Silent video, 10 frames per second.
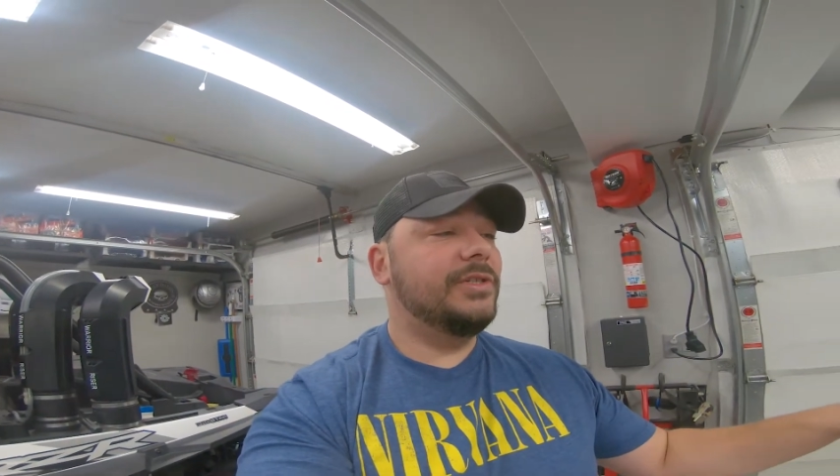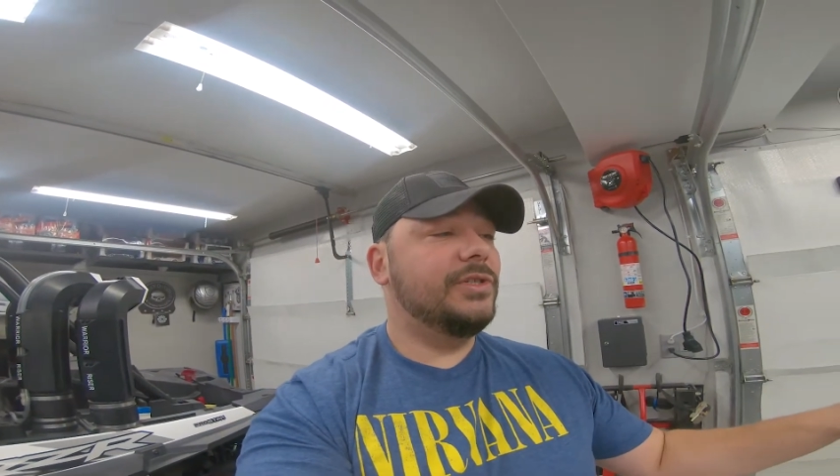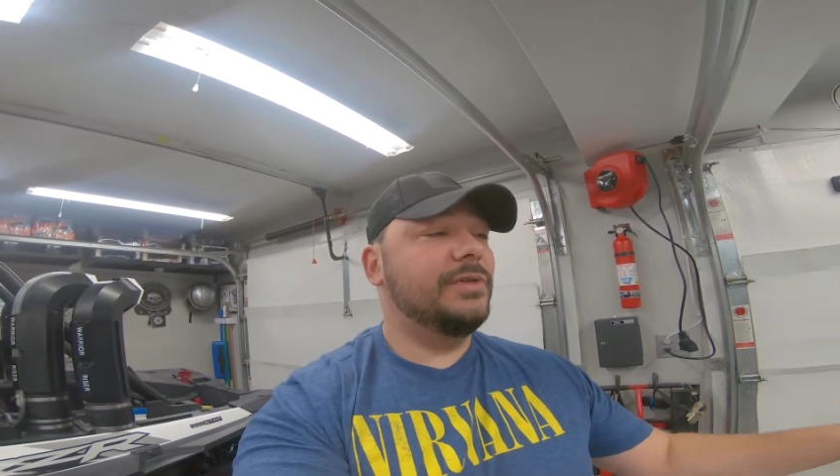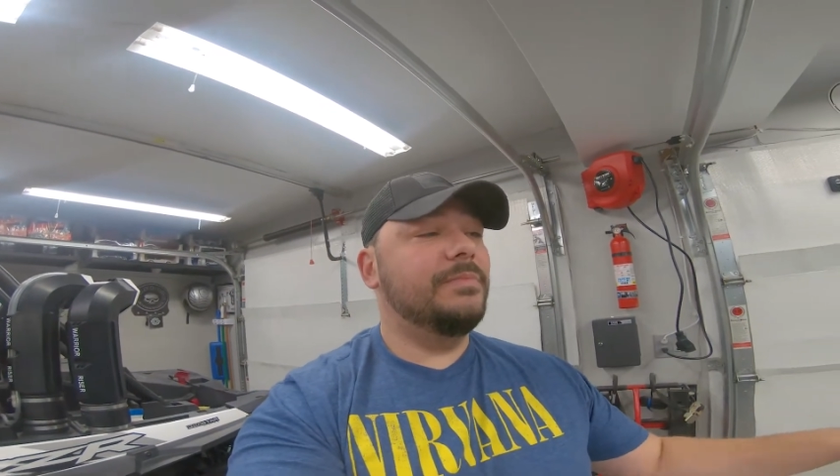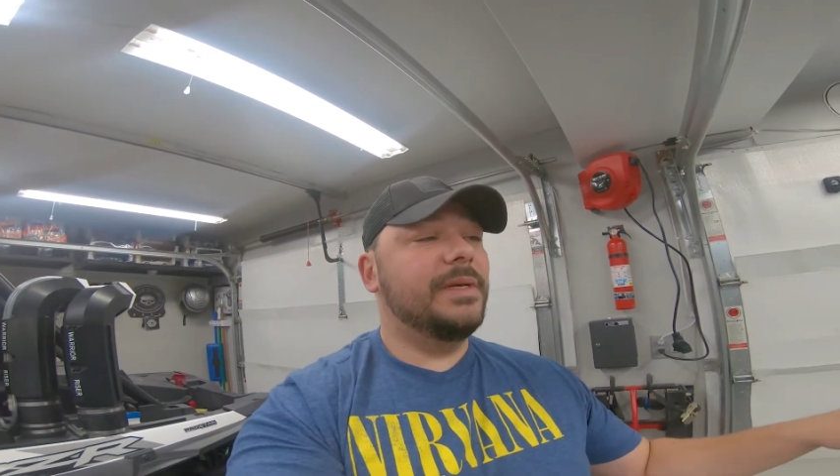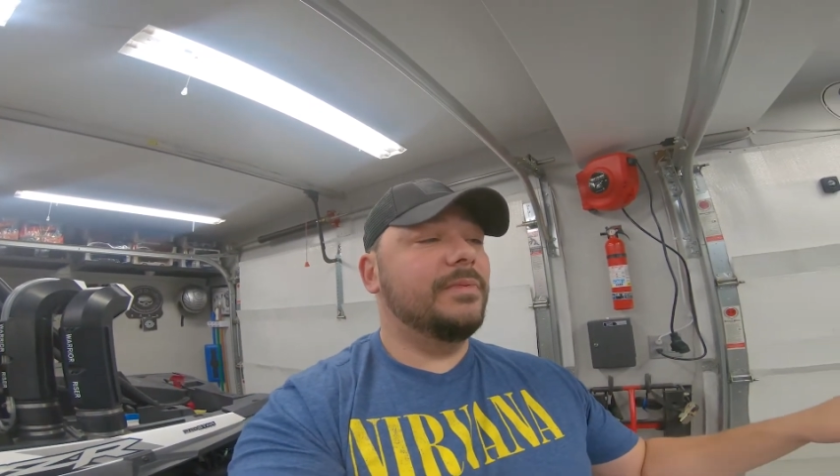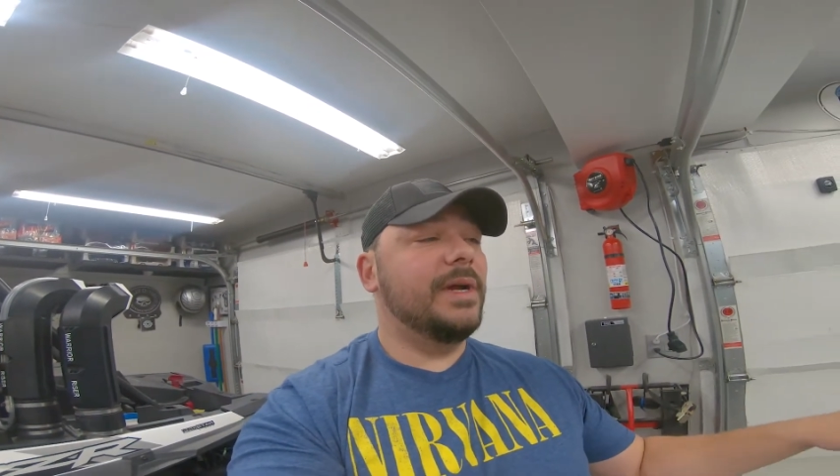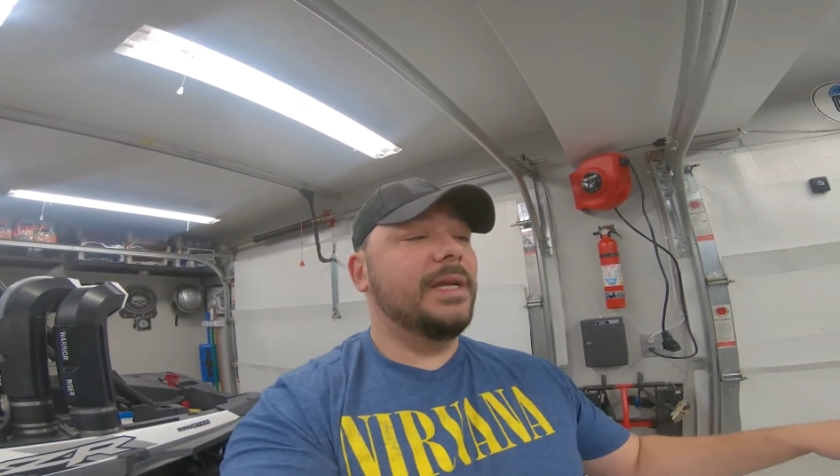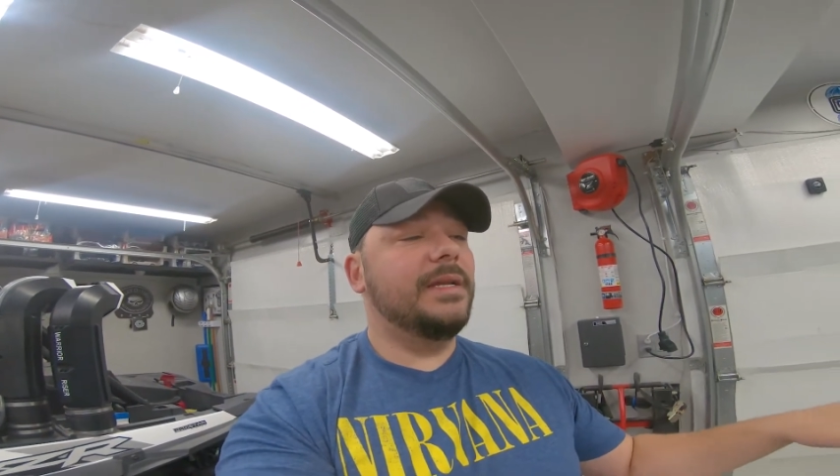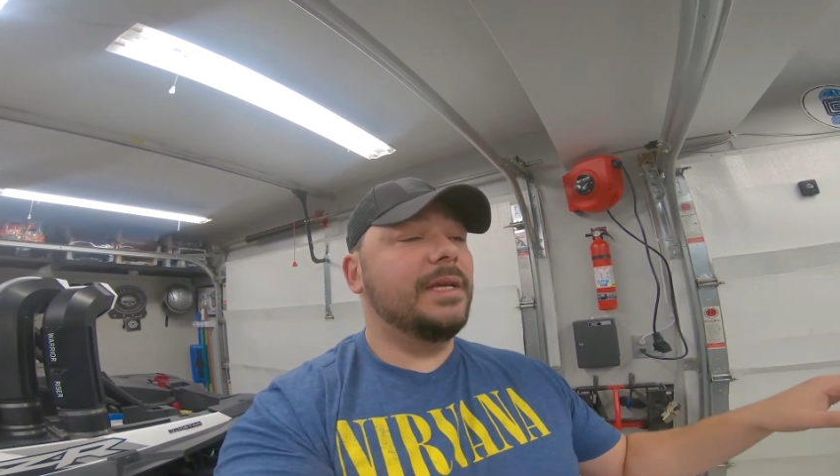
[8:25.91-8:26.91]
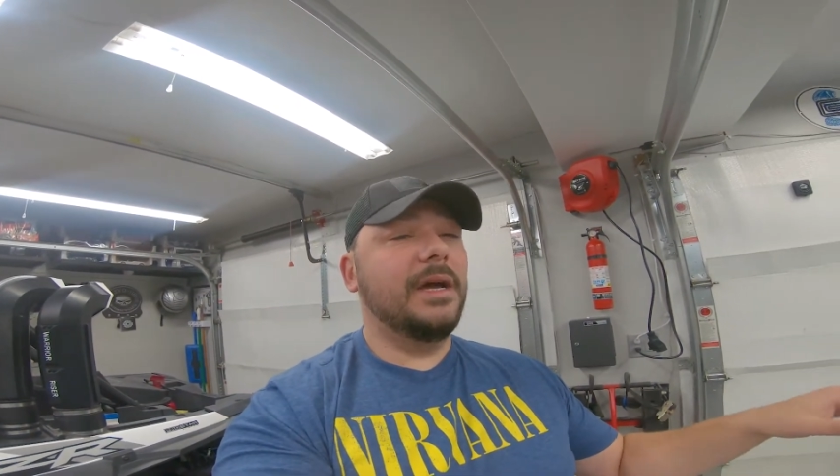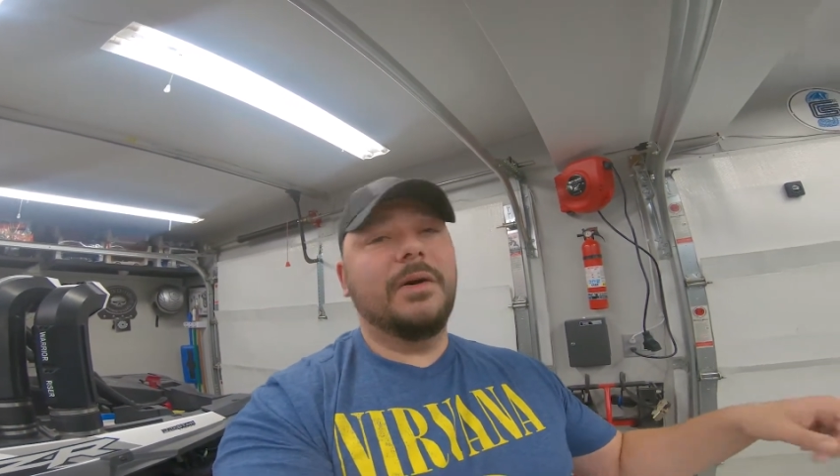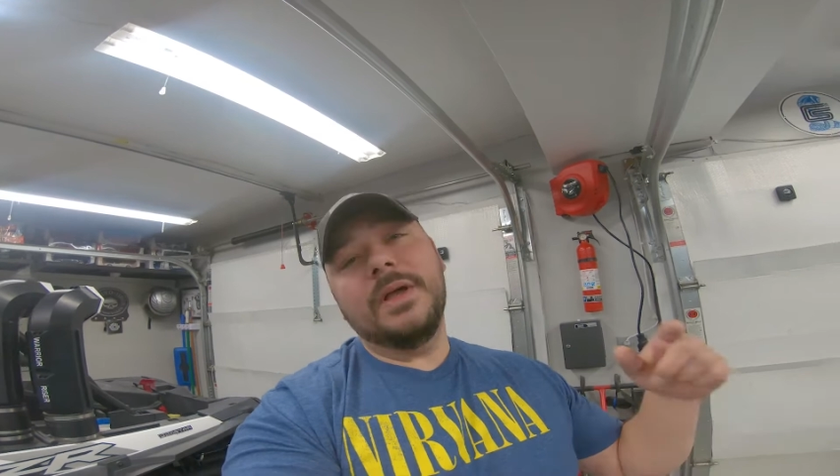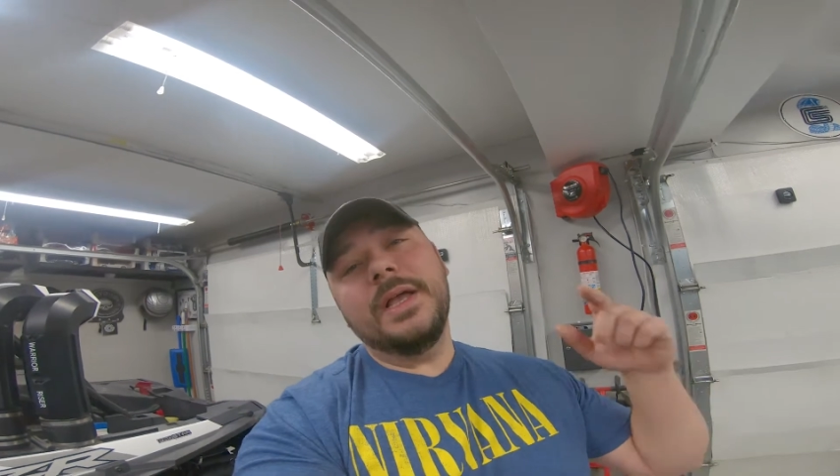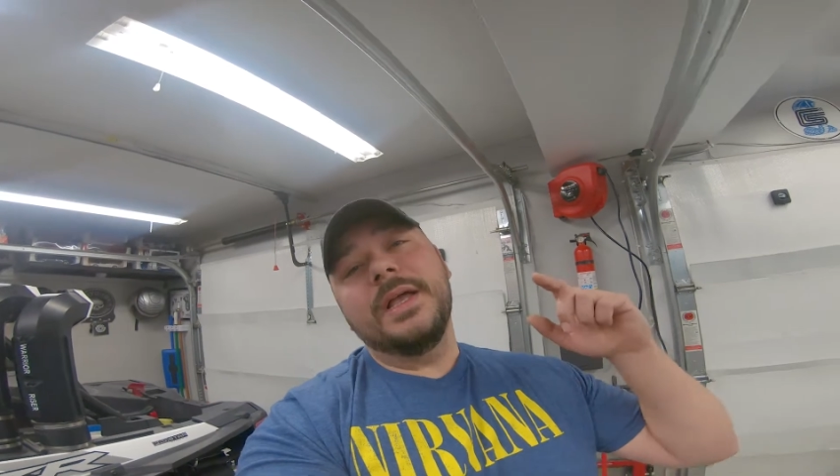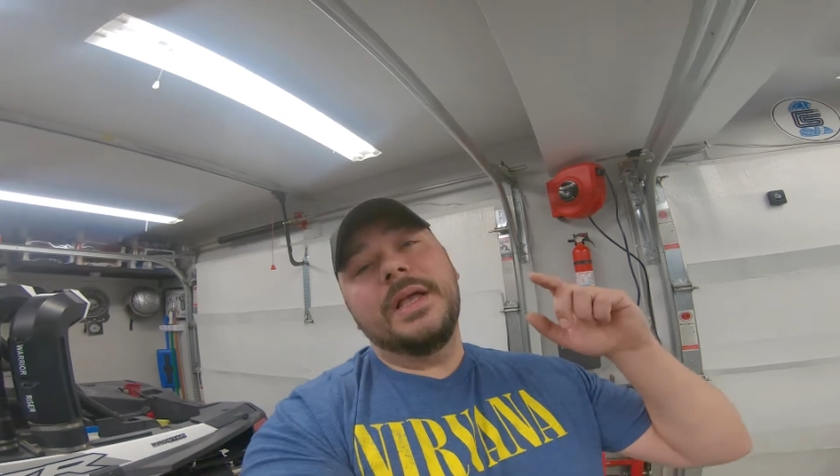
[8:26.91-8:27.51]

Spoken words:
should be ready to go.